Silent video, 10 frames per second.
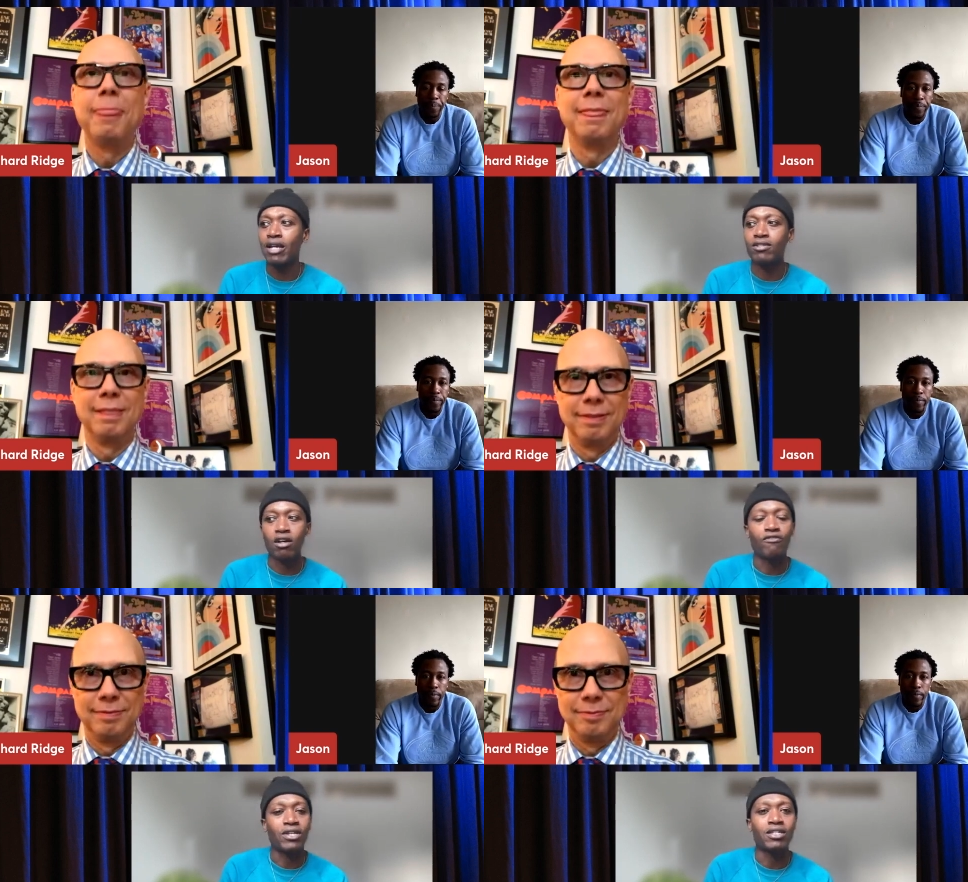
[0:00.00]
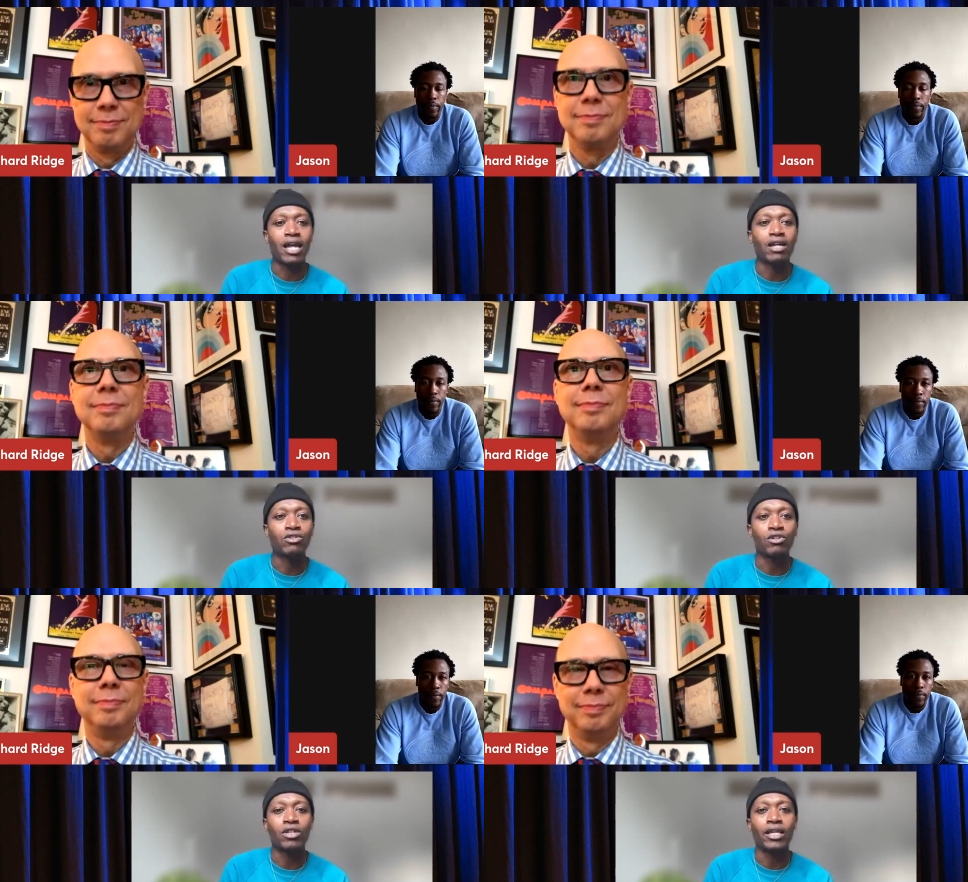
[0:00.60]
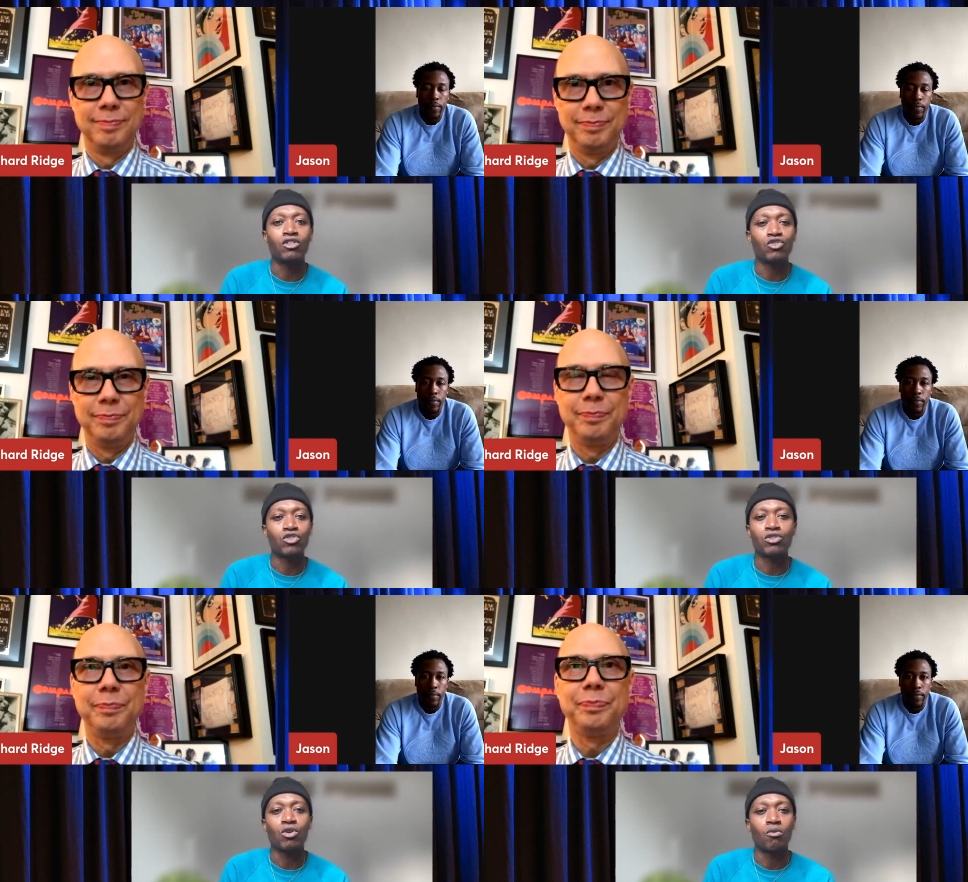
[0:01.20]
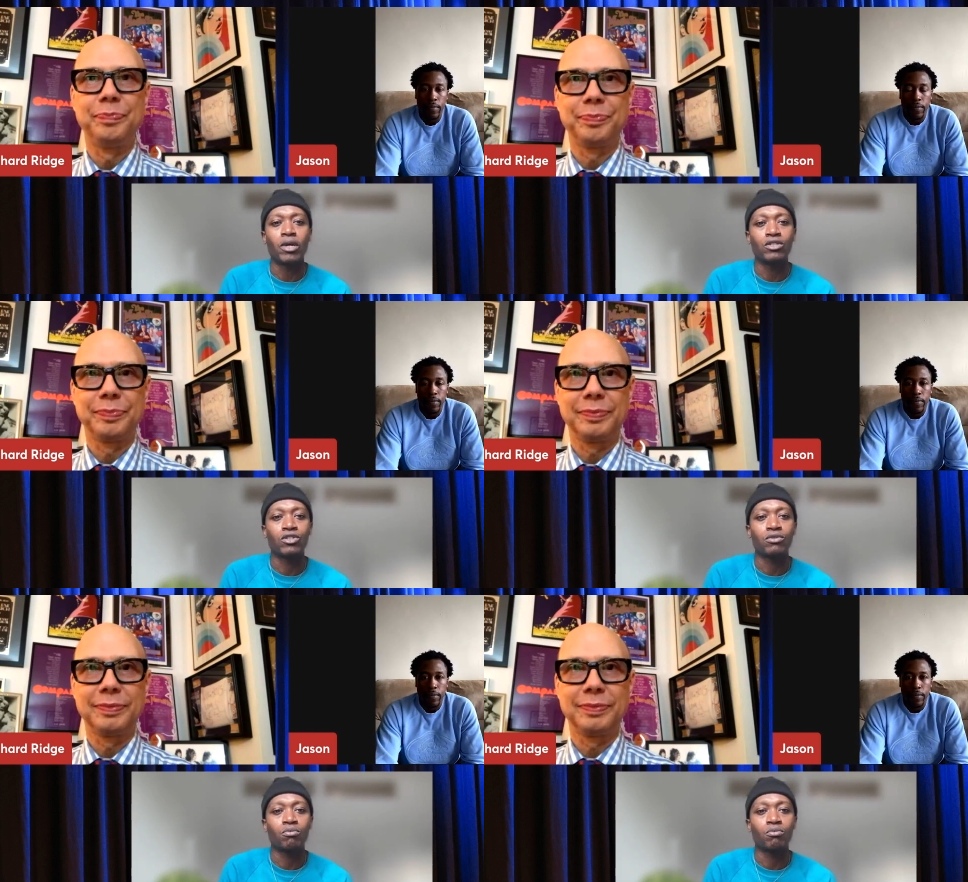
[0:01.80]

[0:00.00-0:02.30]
Speaker 1: myself as an actor. Like there's just so much